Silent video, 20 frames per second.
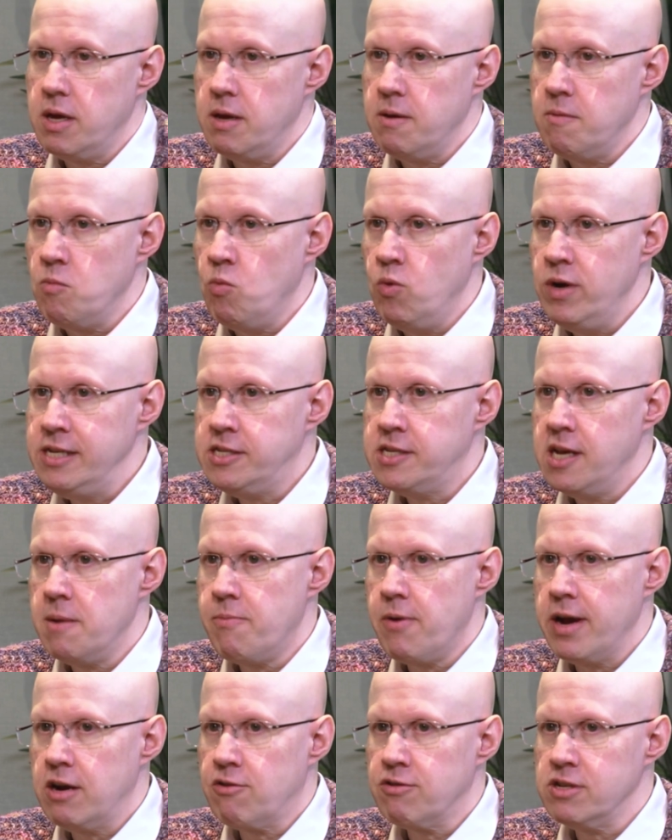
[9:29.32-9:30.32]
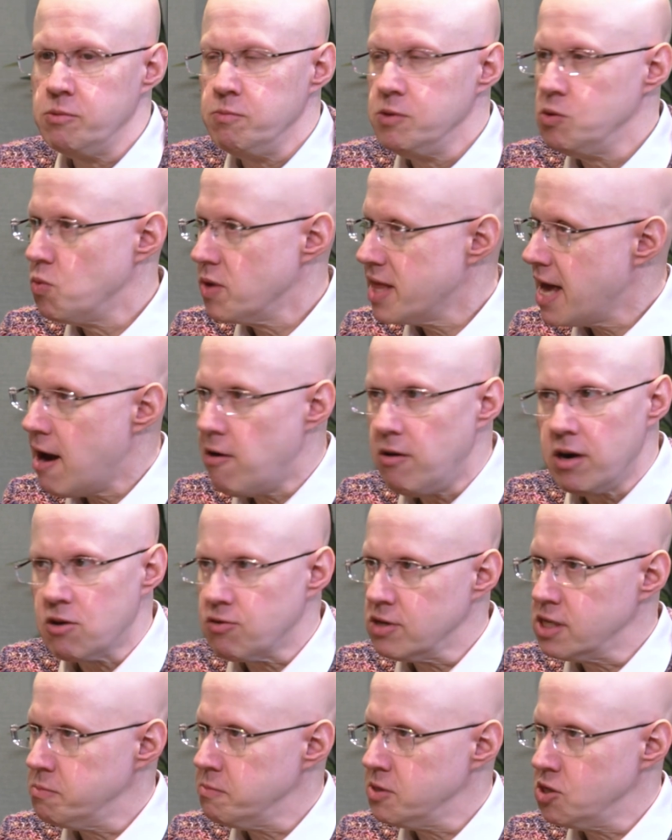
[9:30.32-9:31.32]
we celebrate Christmas without a
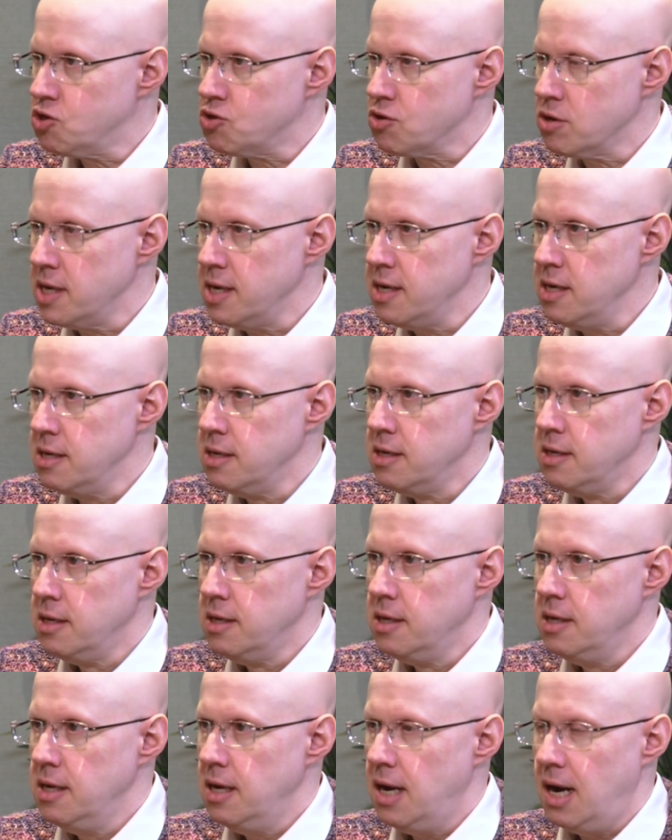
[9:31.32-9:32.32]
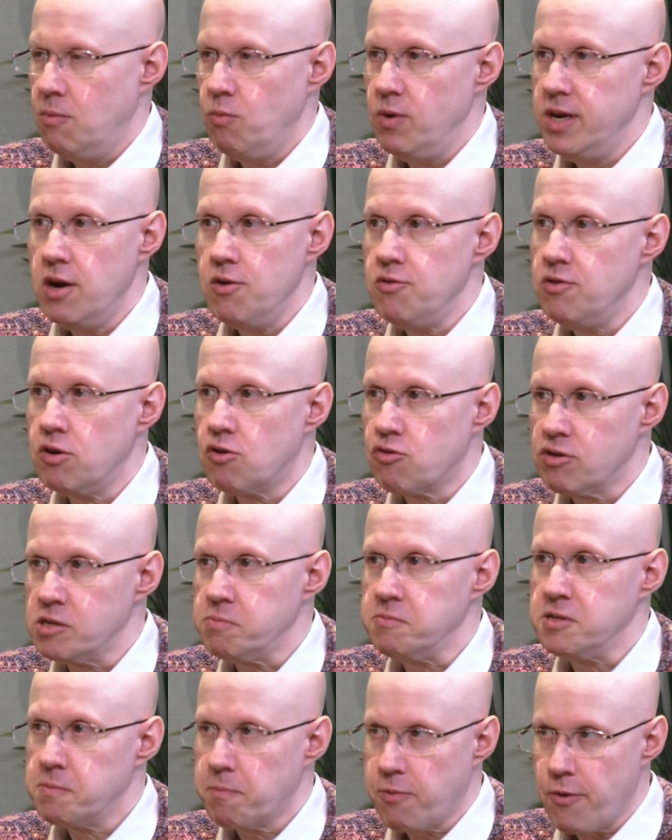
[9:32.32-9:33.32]
Christmas tree, and we don't do
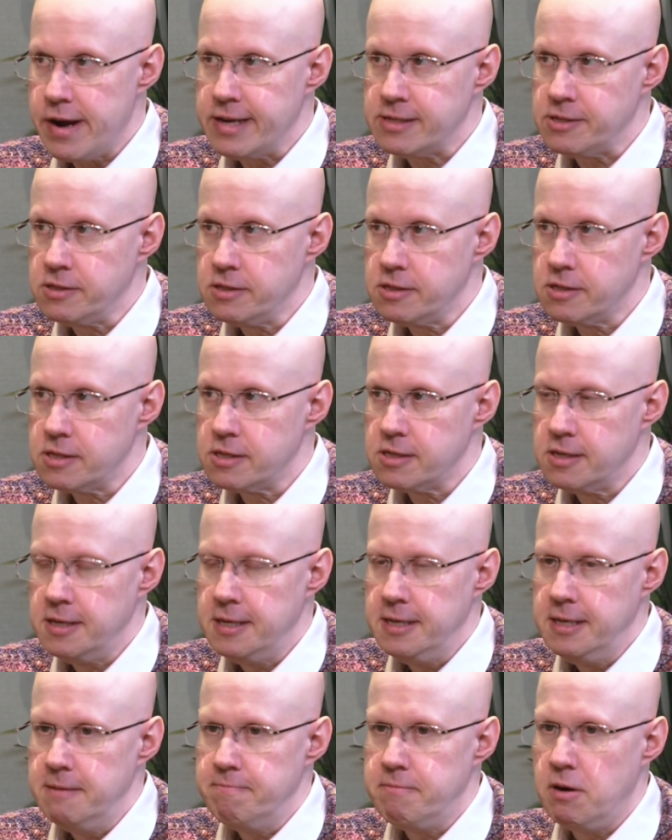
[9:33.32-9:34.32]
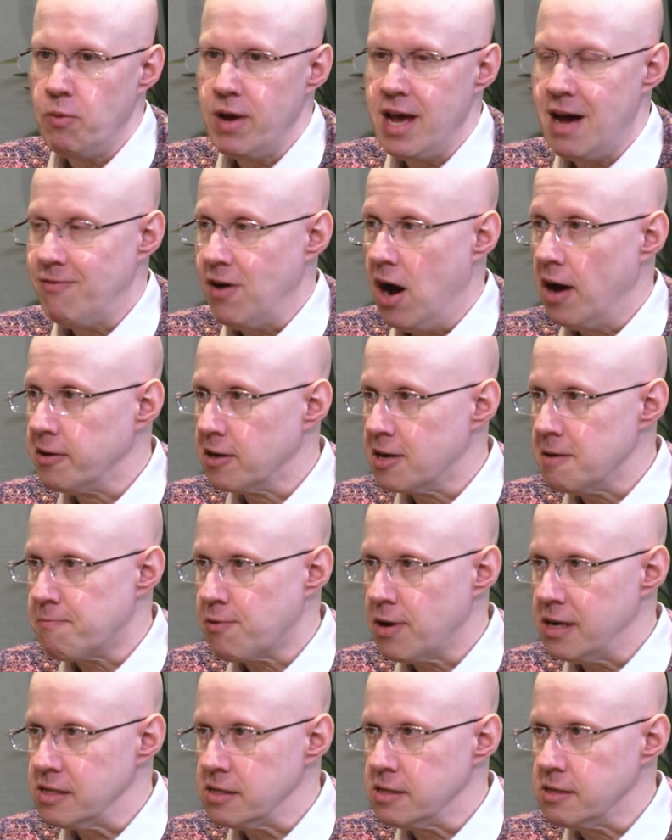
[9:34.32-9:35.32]
Christmas presents. But we have Hanukkah
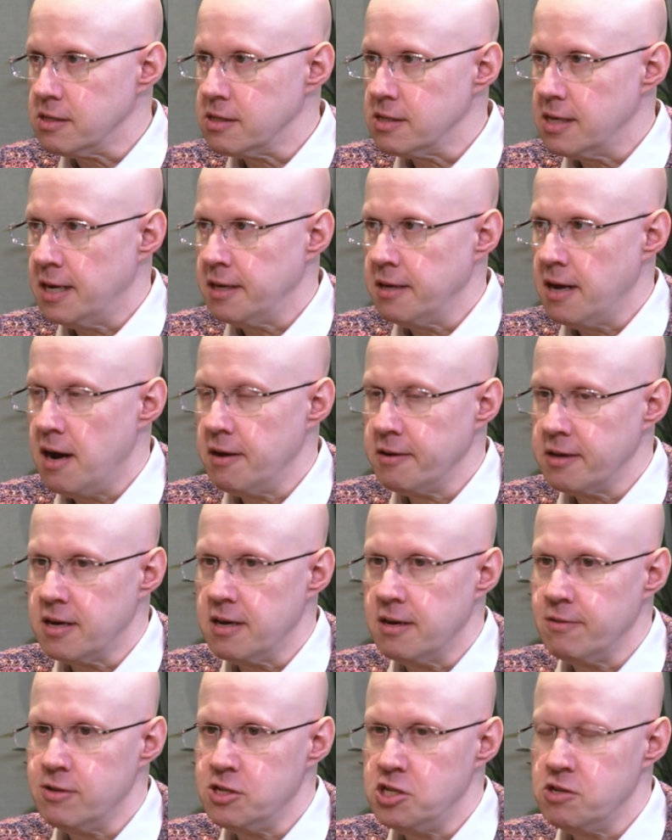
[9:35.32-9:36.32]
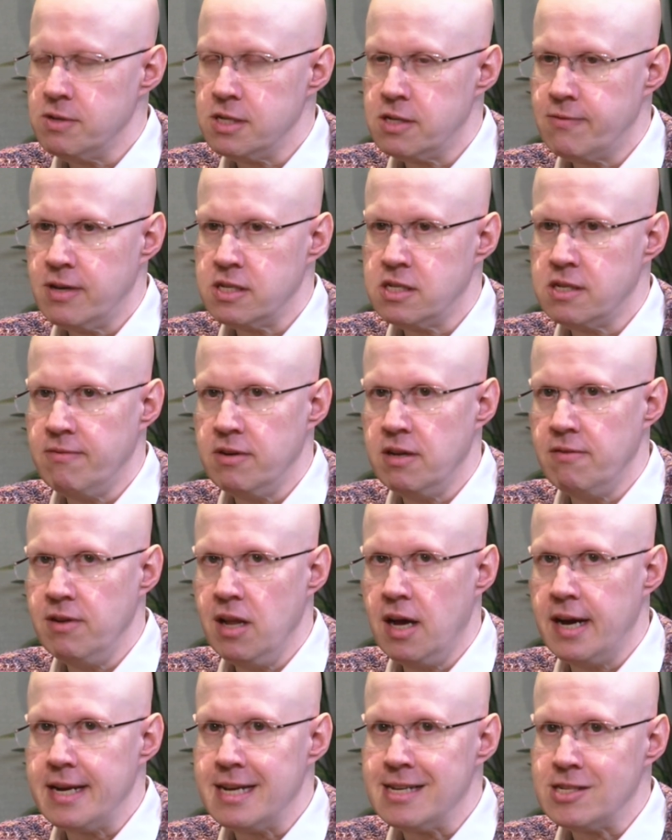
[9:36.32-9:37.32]
presents, and Hanukkah, the Jewish festival of
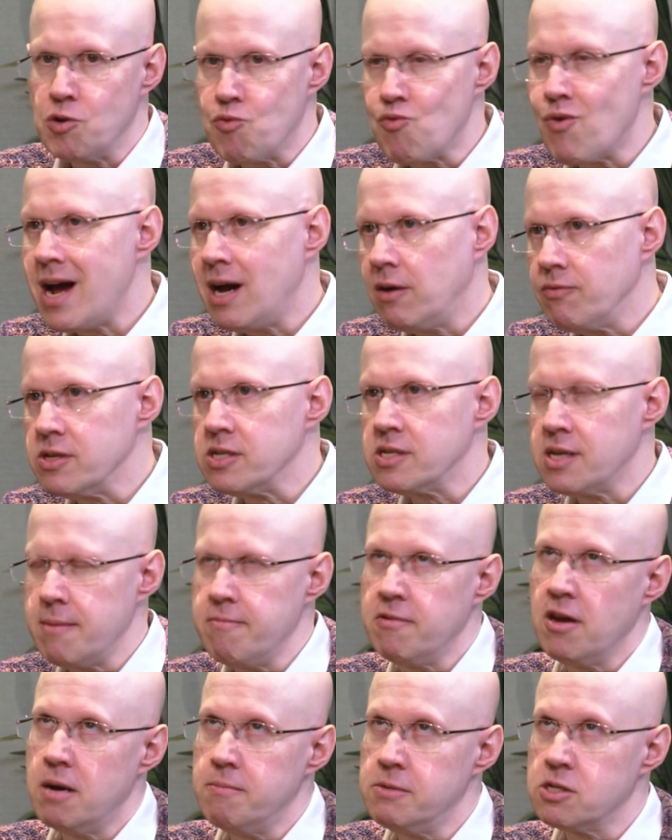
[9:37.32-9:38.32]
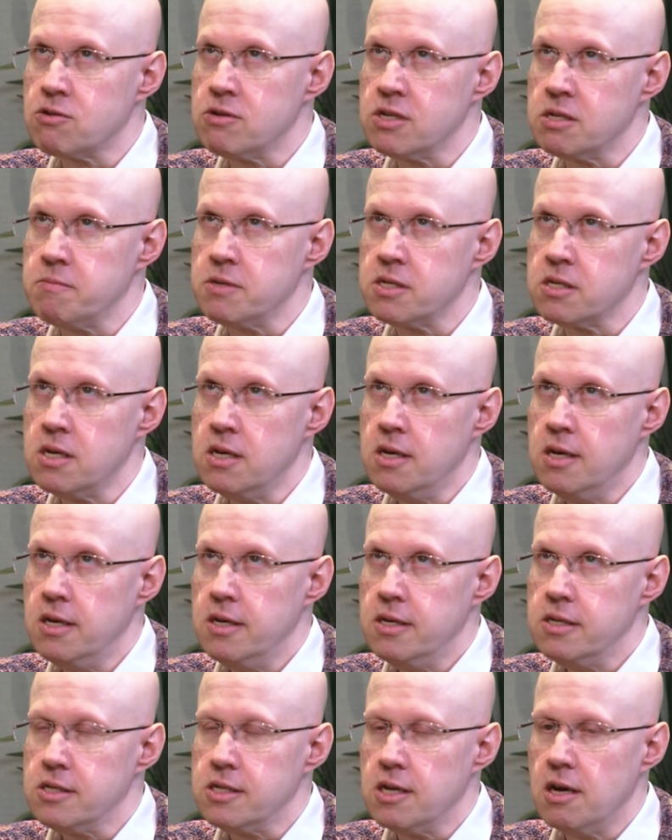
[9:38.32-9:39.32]
light, is around the same time as Christmas.
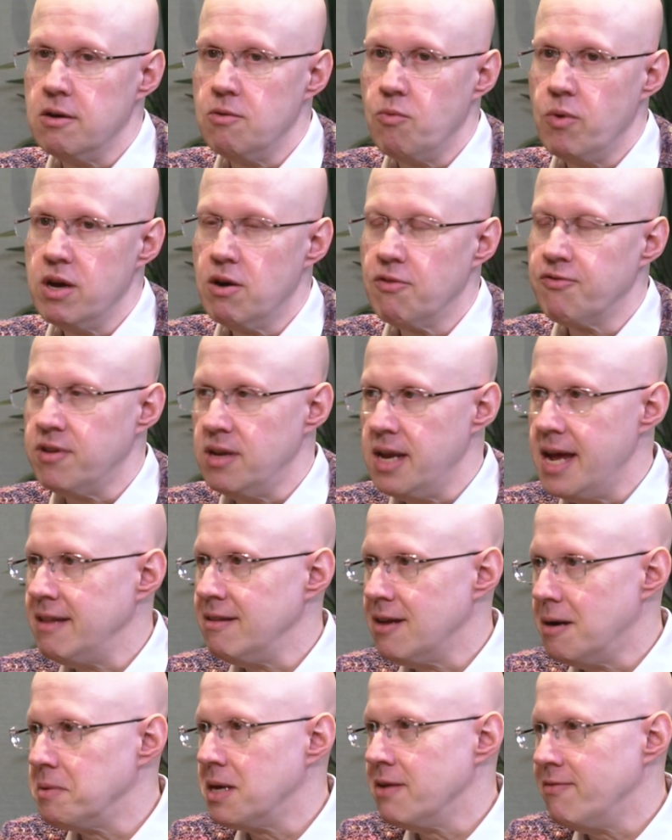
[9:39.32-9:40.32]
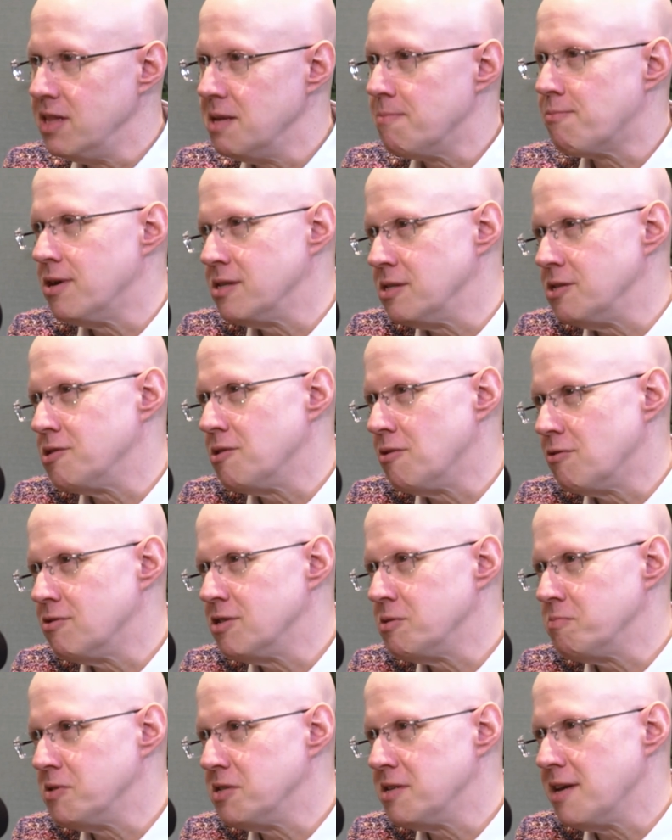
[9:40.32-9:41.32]
So we often end up giving the presents on
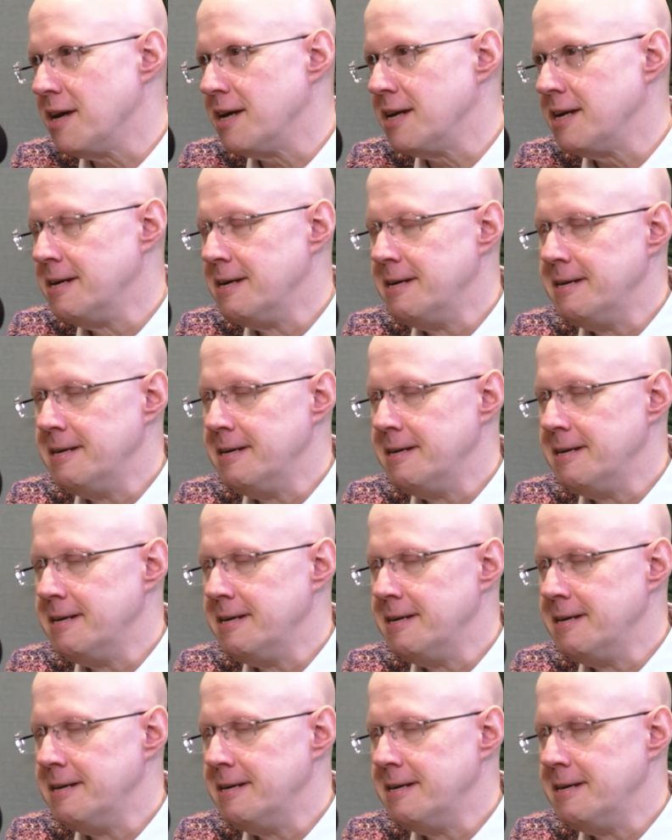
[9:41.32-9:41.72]
Christmas Day.